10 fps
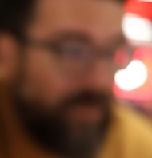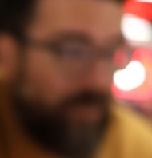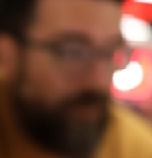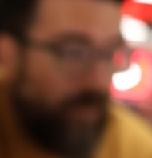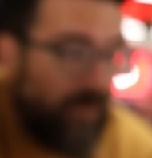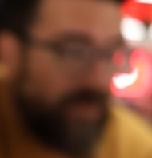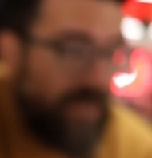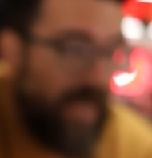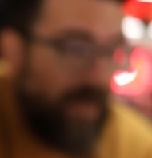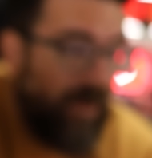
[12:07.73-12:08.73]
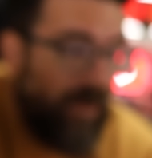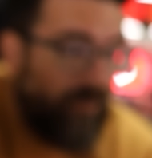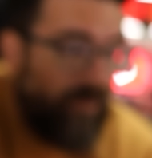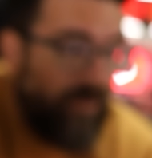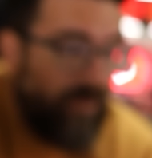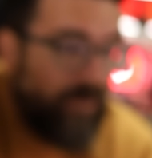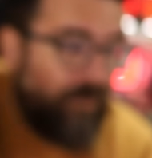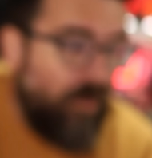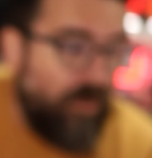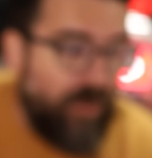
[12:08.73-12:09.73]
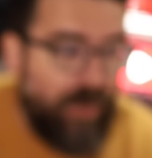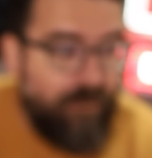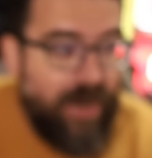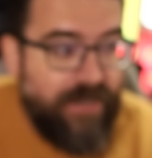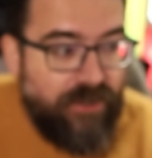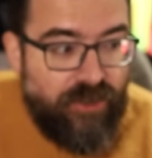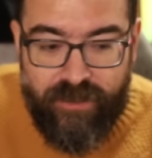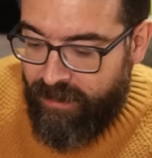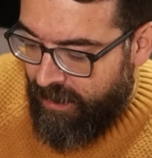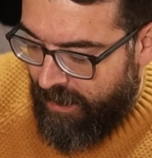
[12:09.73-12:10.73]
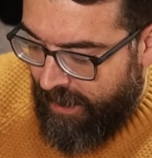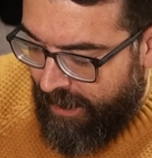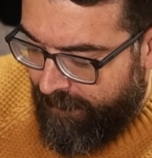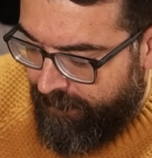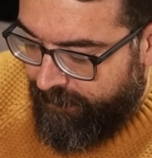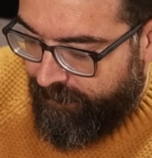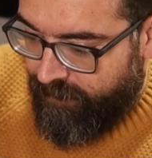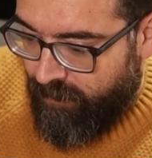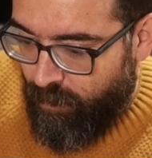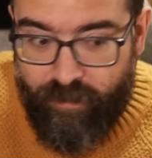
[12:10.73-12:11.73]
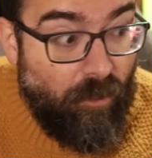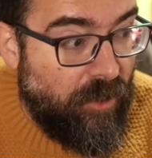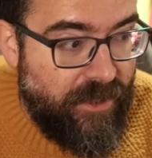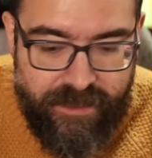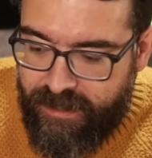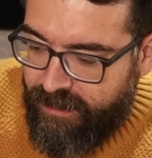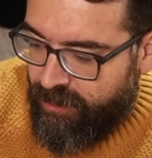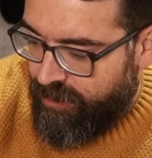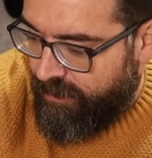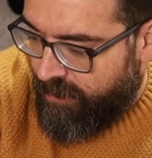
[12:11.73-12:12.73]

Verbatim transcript: the full set of the Fortnite range. We've got one of these each